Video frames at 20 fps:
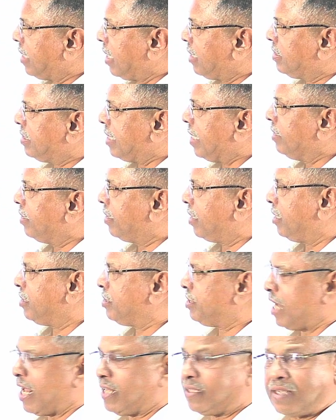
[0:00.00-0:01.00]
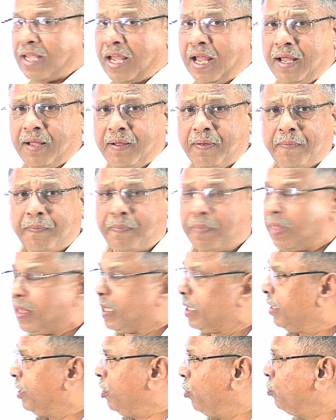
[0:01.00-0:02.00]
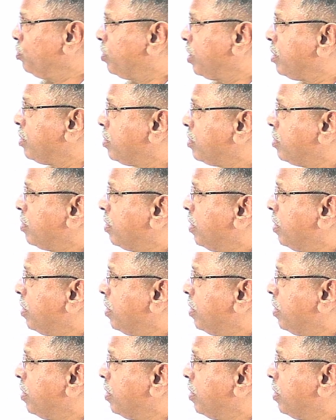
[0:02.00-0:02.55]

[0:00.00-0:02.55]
central stanza, gives us